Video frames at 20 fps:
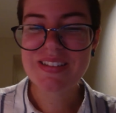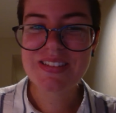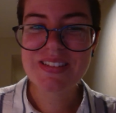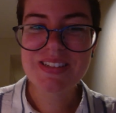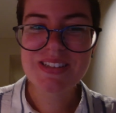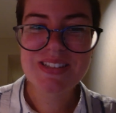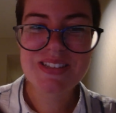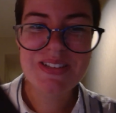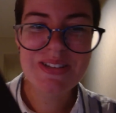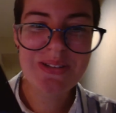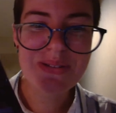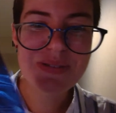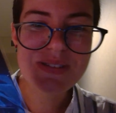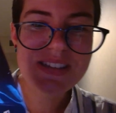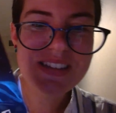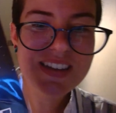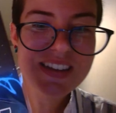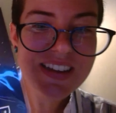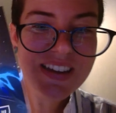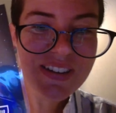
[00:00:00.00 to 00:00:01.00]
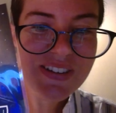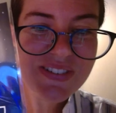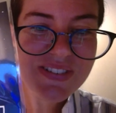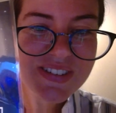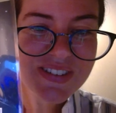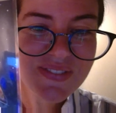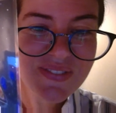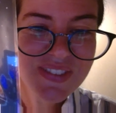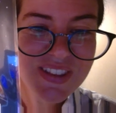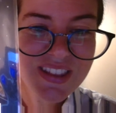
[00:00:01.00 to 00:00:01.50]
is Close
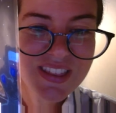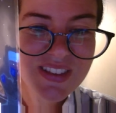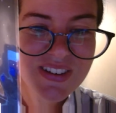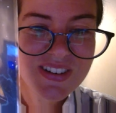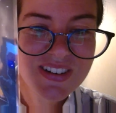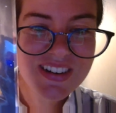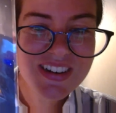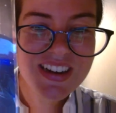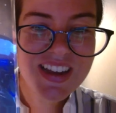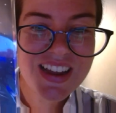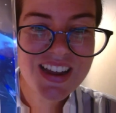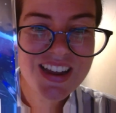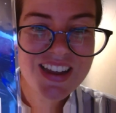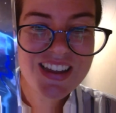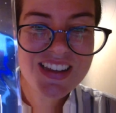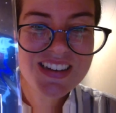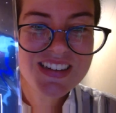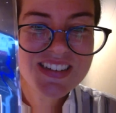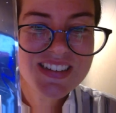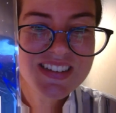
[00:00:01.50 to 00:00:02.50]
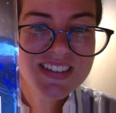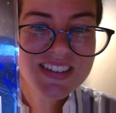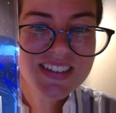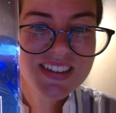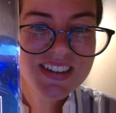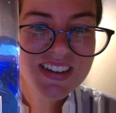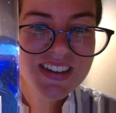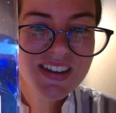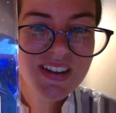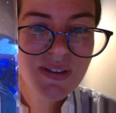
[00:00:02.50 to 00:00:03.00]
Encounters of the Third Kind.
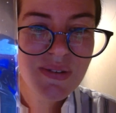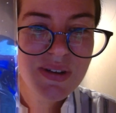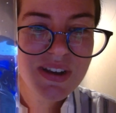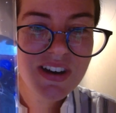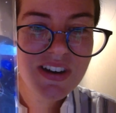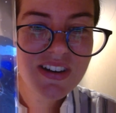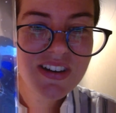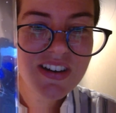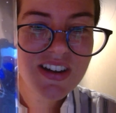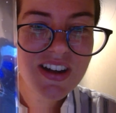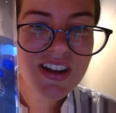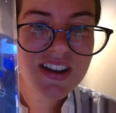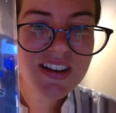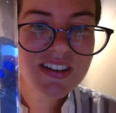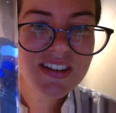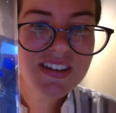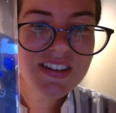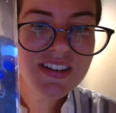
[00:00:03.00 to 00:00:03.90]
We are not